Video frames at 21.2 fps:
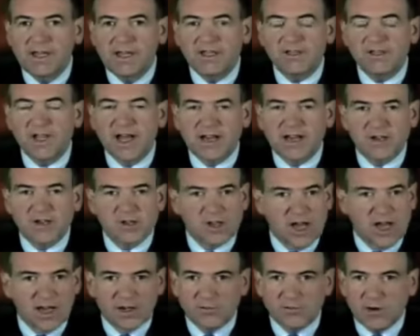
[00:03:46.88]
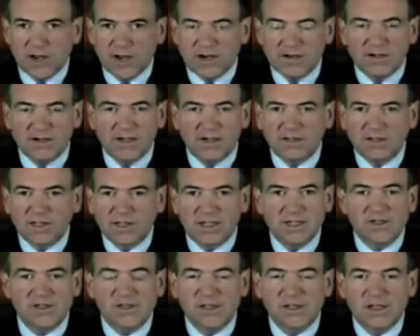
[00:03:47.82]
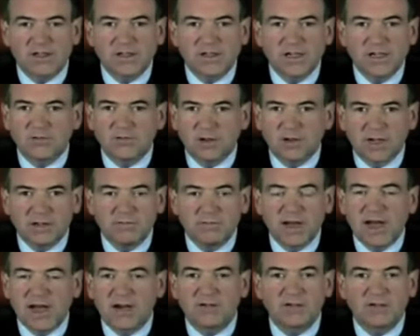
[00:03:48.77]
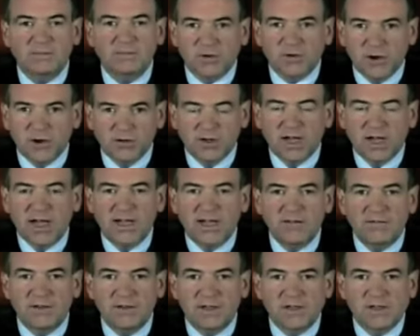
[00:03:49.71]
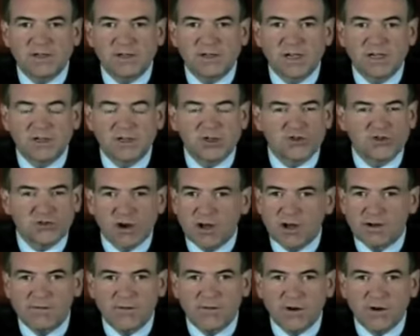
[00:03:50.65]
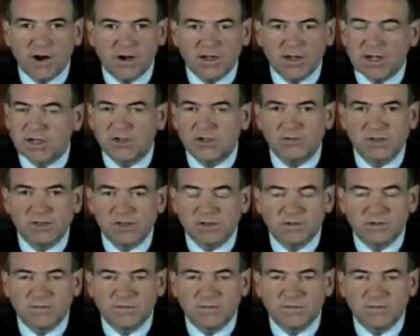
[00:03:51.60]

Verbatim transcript: he's got a solid record on things that uh, really matter, and pro-life. He's uh, strong for our country's